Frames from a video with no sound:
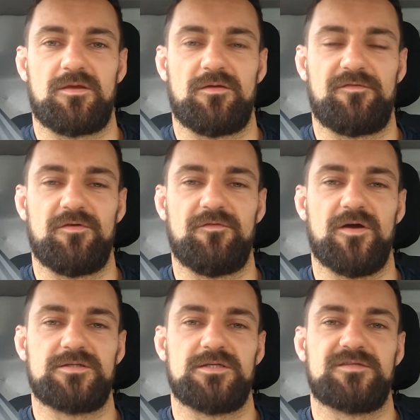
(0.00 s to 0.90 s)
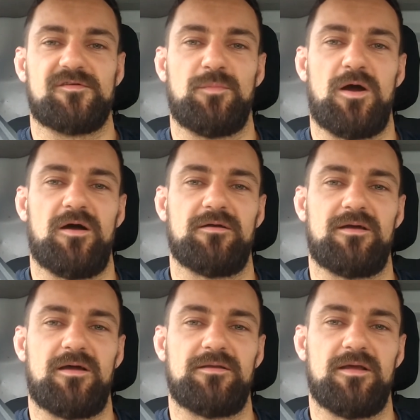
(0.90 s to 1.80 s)
a few verses from
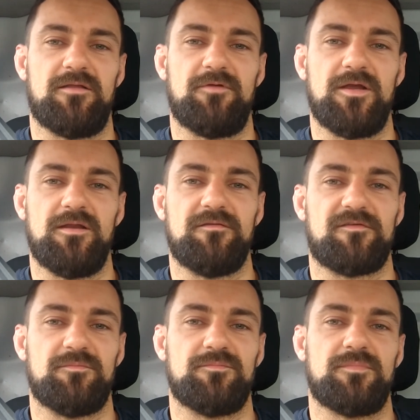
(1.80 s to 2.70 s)
our daily reading from